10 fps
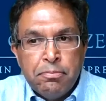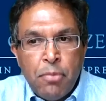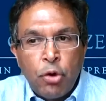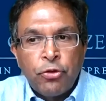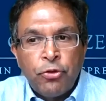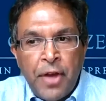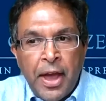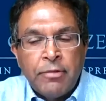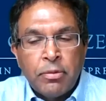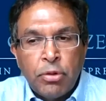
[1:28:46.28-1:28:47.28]

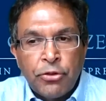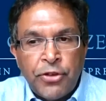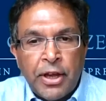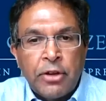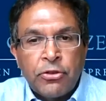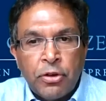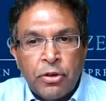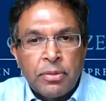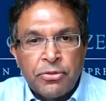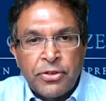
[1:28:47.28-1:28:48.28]
most favorable set of
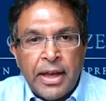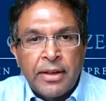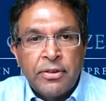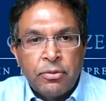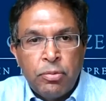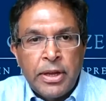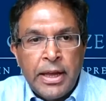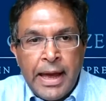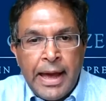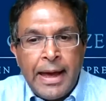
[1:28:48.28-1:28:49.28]
circumstances
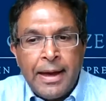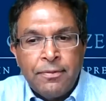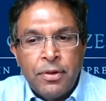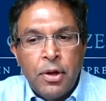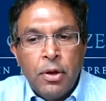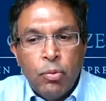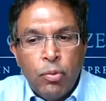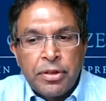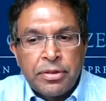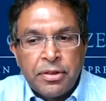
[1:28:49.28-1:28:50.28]
we have
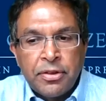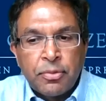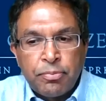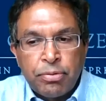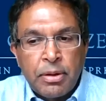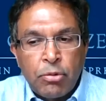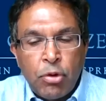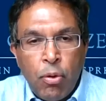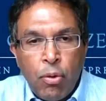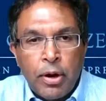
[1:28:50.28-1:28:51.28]
with the
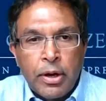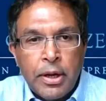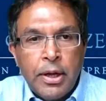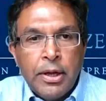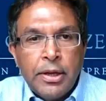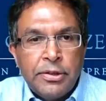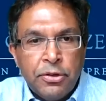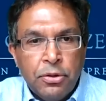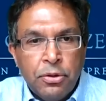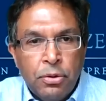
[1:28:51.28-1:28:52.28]
Supreme Court
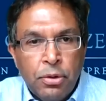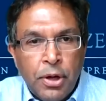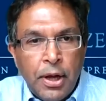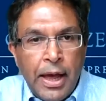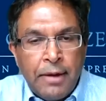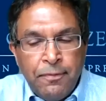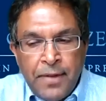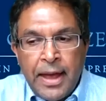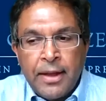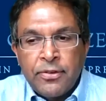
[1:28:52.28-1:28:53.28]
to
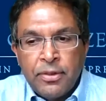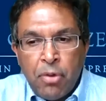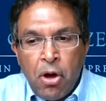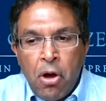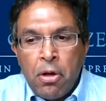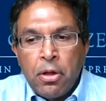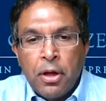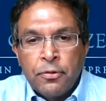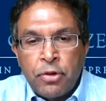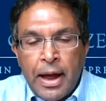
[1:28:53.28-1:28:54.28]
advance the
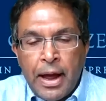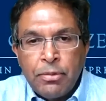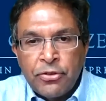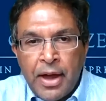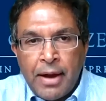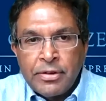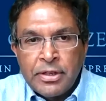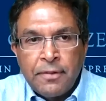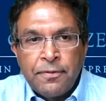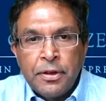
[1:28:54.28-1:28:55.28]
ball of tribal
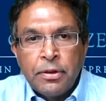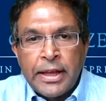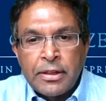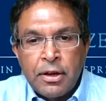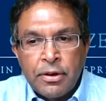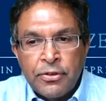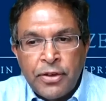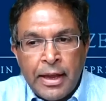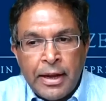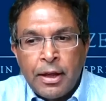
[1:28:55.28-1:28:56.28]
sovereignty. I feel like there
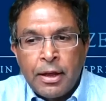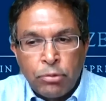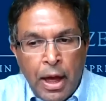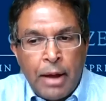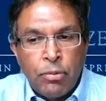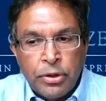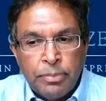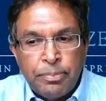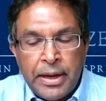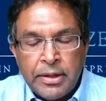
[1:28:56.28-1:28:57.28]
is, and a lot
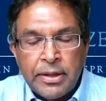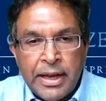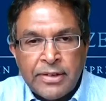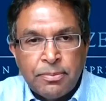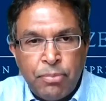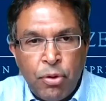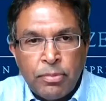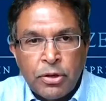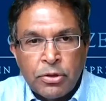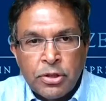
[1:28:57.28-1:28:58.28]
will depend on the next
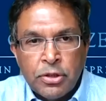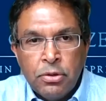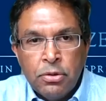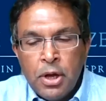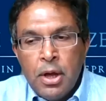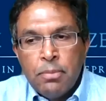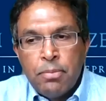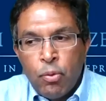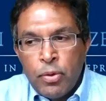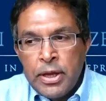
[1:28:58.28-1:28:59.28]
appointment or two,
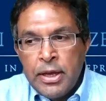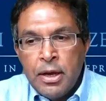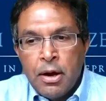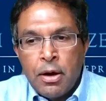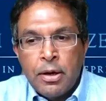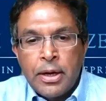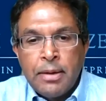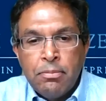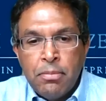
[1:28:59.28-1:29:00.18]
but we are in